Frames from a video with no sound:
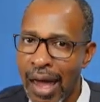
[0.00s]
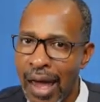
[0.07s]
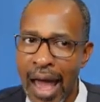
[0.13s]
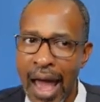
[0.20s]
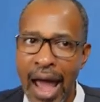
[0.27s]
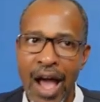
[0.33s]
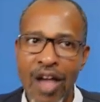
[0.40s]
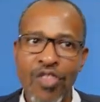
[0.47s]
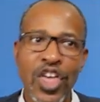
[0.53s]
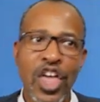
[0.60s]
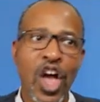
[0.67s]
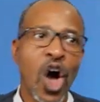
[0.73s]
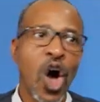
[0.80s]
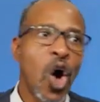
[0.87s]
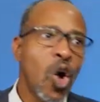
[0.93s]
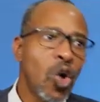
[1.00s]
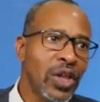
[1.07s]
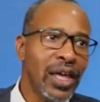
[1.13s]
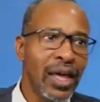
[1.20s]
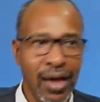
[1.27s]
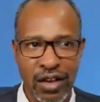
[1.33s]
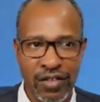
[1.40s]
and the only
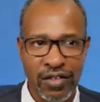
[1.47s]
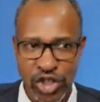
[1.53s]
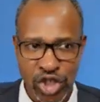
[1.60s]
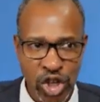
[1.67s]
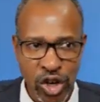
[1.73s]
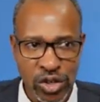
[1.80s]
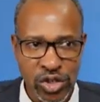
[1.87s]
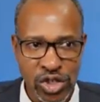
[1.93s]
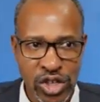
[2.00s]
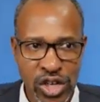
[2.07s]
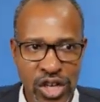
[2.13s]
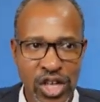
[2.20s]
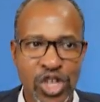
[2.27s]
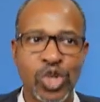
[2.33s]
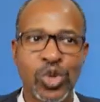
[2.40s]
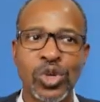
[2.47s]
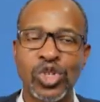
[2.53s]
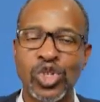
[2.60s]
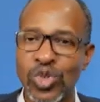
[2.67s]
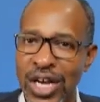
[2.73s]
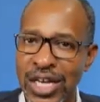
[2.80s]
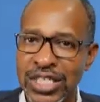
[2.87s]
head of a church to
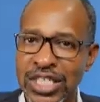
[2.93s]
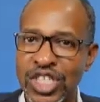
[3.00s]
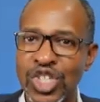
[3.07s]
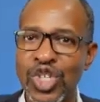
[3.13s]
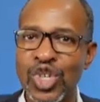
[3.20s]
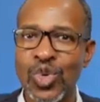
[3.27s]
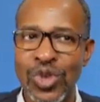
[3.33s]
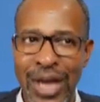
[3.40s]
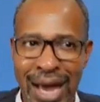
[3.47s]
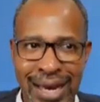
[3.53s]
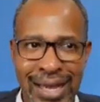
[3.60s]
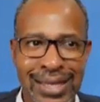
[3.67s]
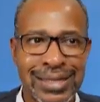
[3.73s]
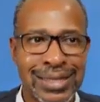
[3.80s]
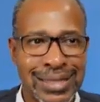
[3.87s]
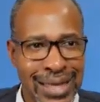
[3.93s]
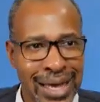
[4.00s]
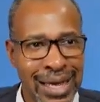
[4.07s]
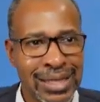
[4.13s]
address the United States